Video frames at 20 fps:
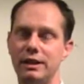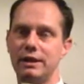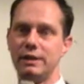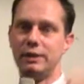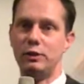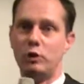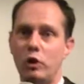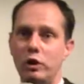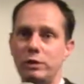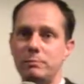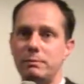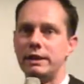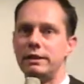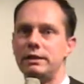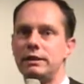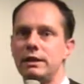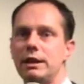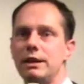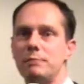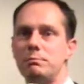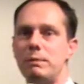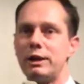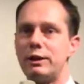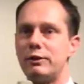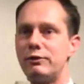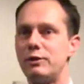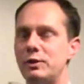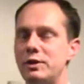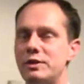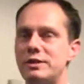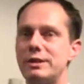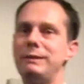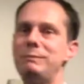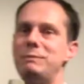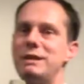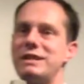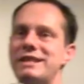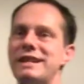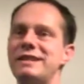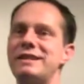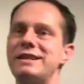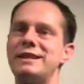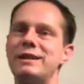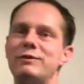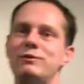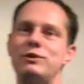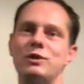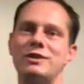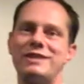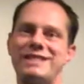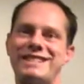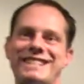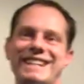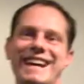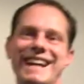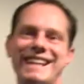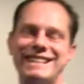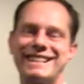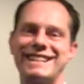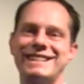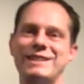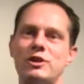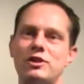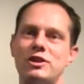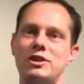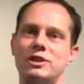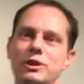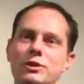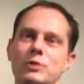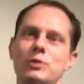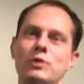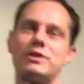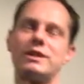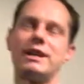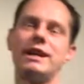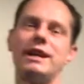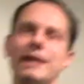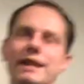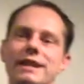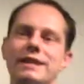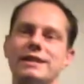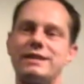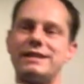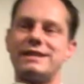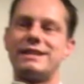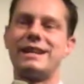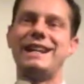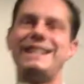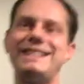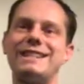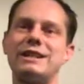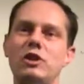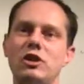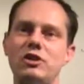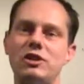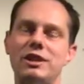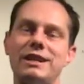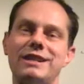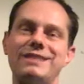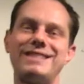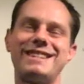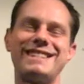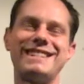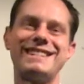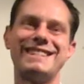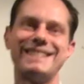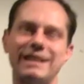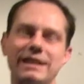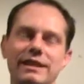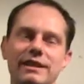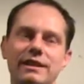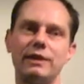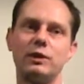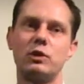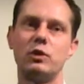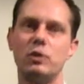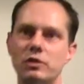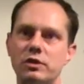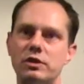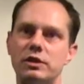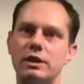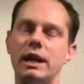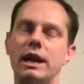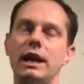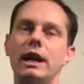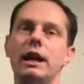Neumann microphone is a little bit sensitive to Zeitgenössische Kunst. Zeitgenössische Kunst.